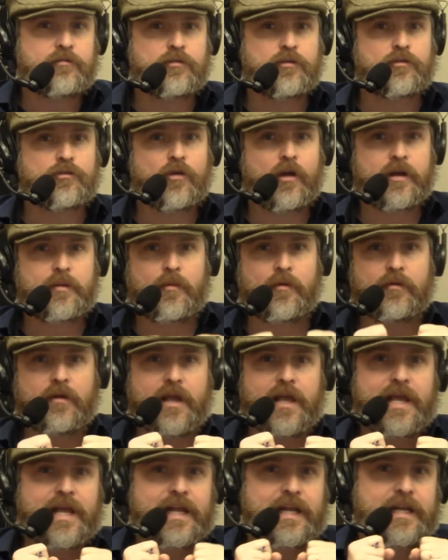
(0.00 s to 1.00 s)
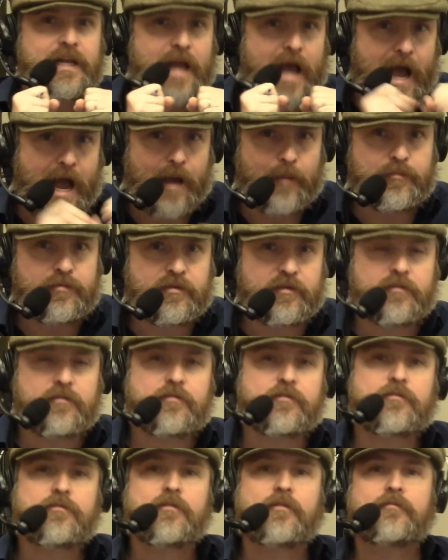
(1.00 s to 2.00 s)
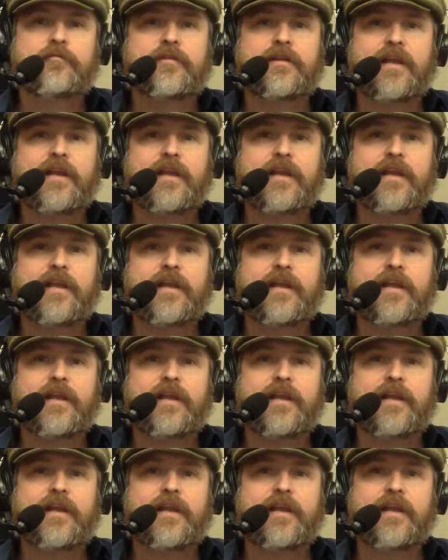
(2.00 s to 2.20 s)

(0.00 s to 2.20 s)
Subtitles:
So you're talking about absences of